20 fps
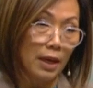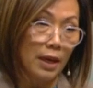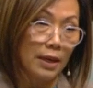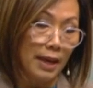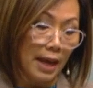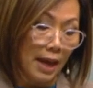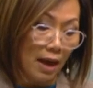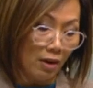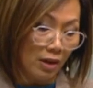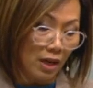and
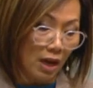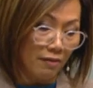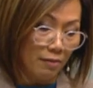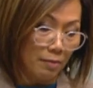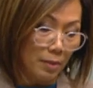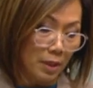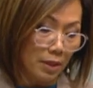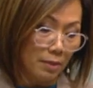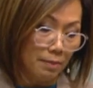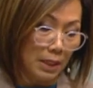our
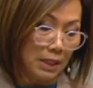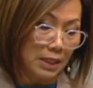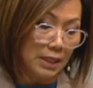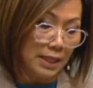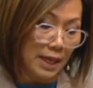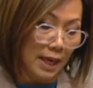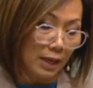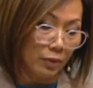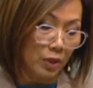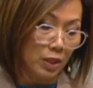government must
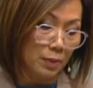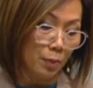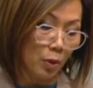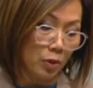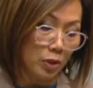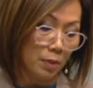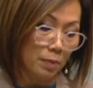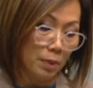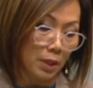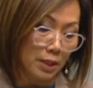take
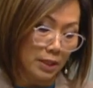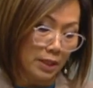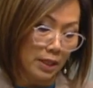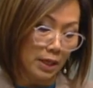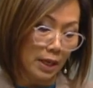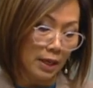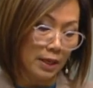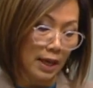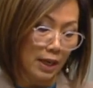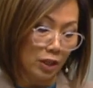responsibility
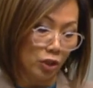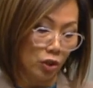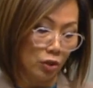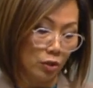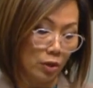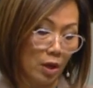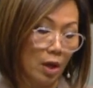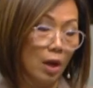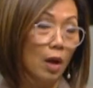and action